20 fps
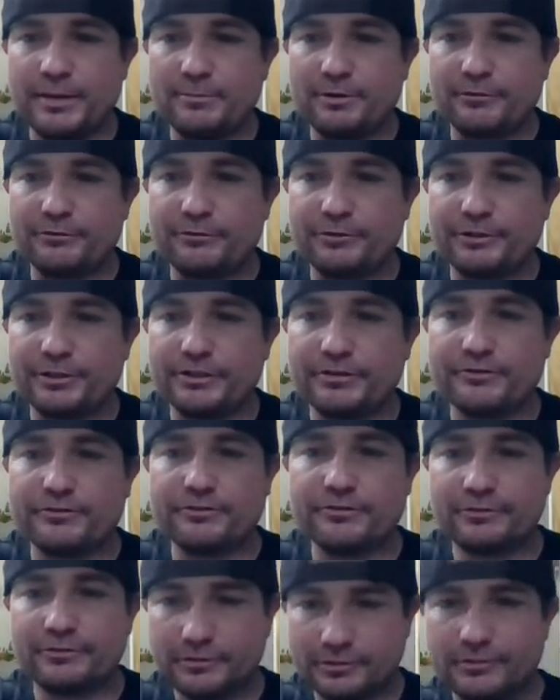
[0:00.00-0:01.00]
my
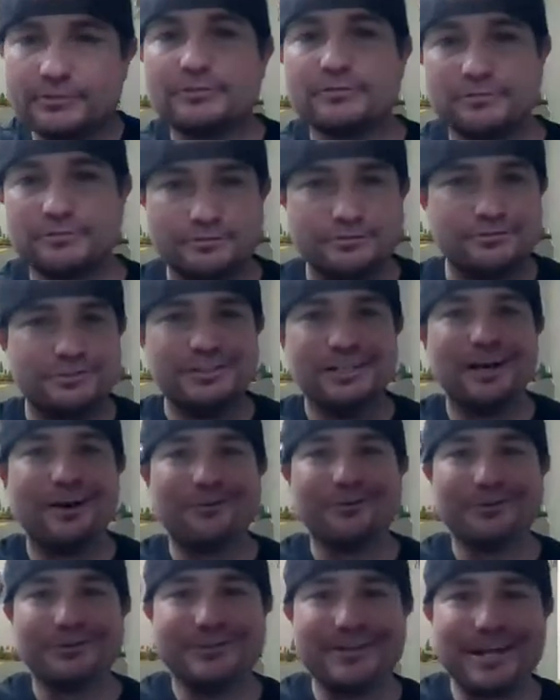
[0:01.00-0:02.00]
friends. See
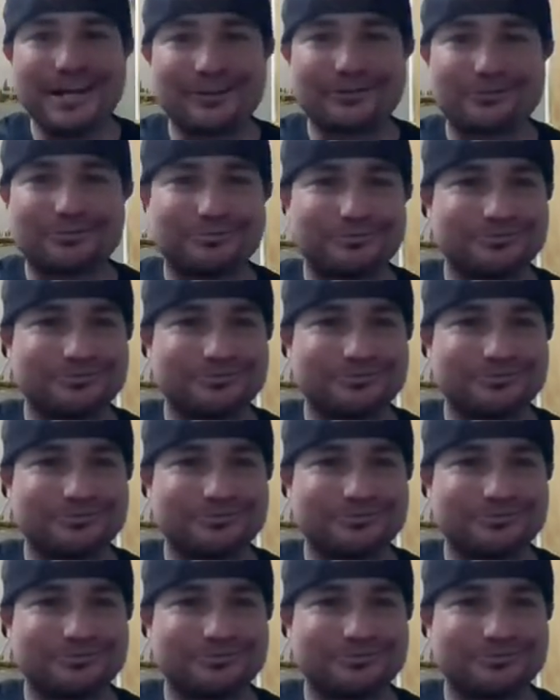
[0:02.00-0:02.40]
y'all in the next one.